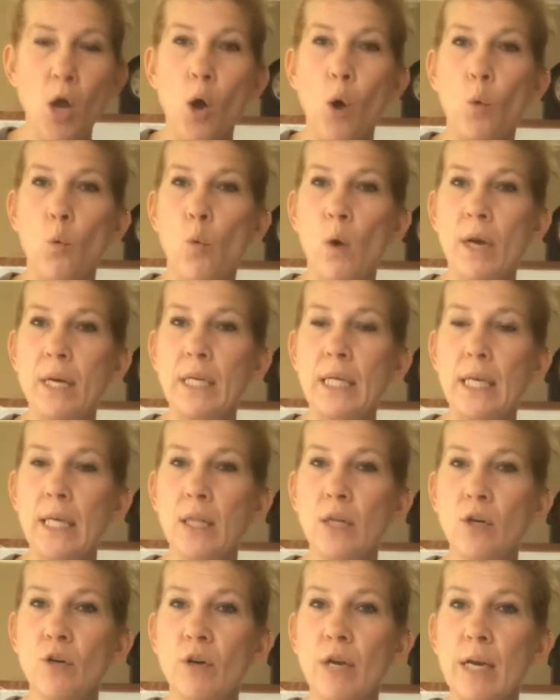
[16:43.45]
1
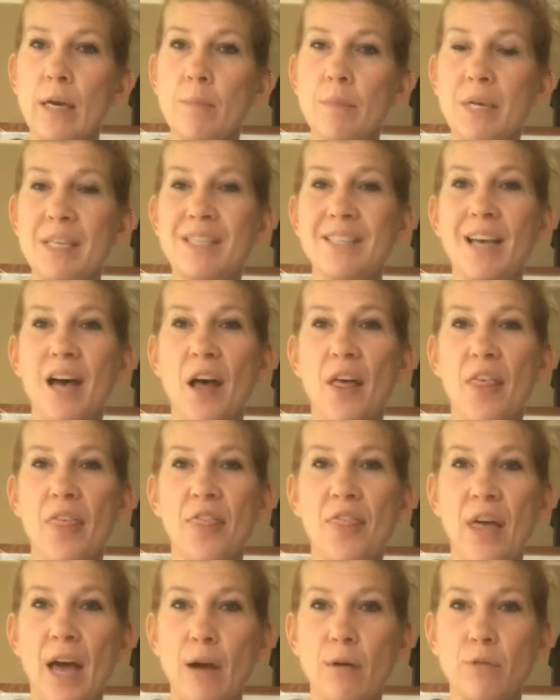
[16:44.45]
kilogram is
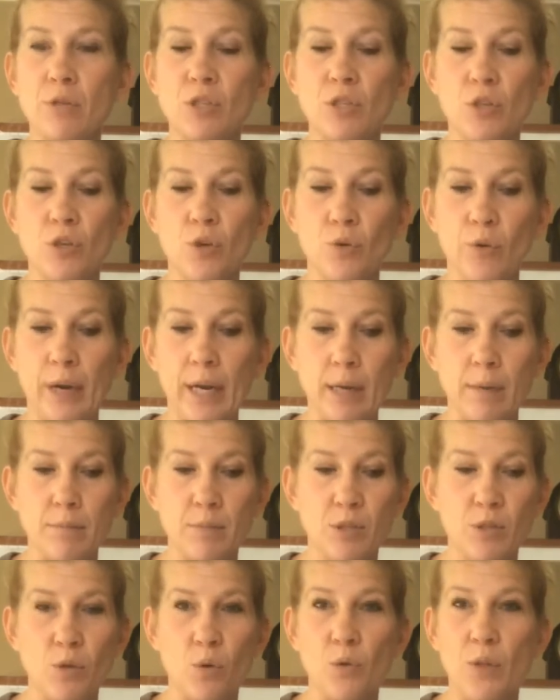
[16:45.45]
1,000 grams.
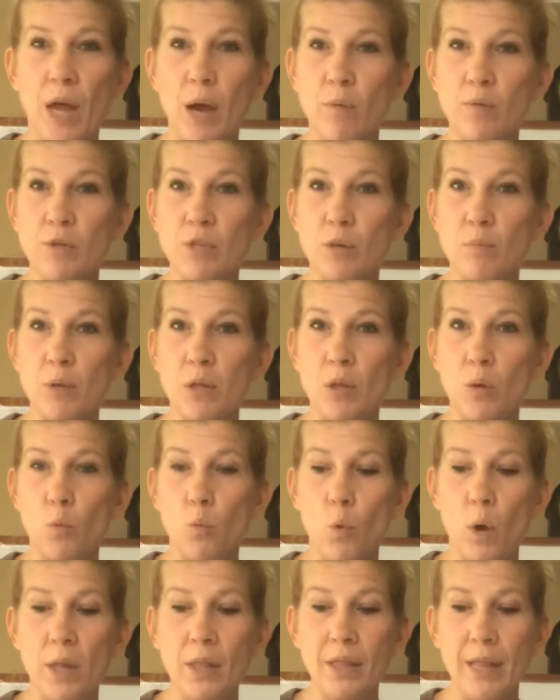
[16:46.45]
So that should be the
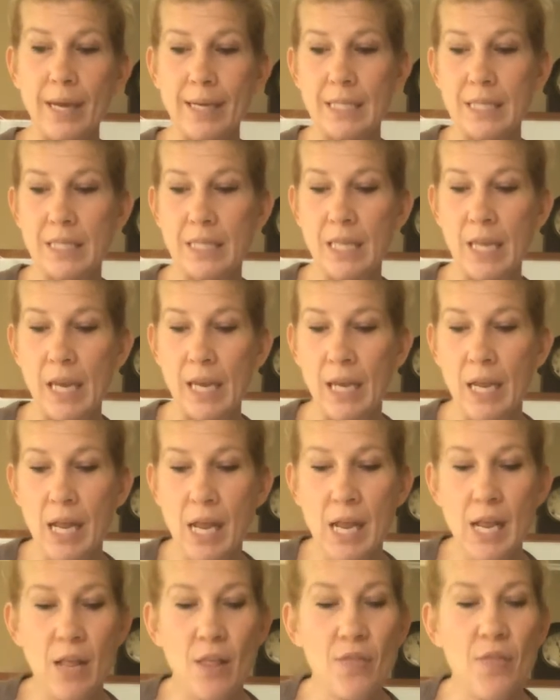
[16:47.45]
one last thing
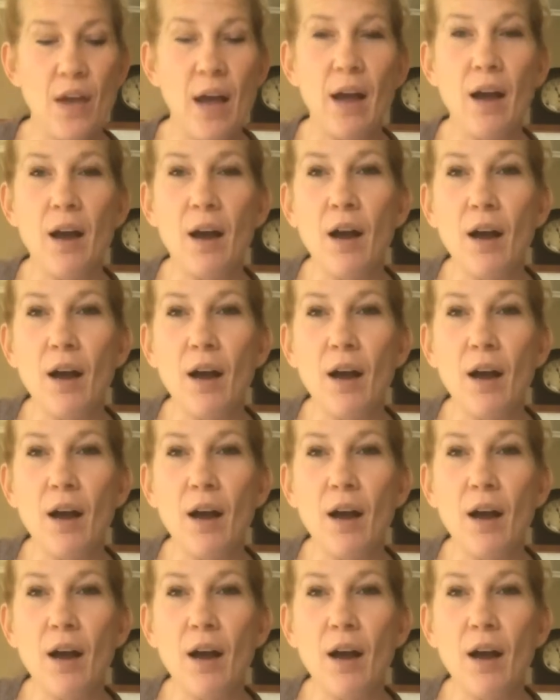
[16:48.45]
that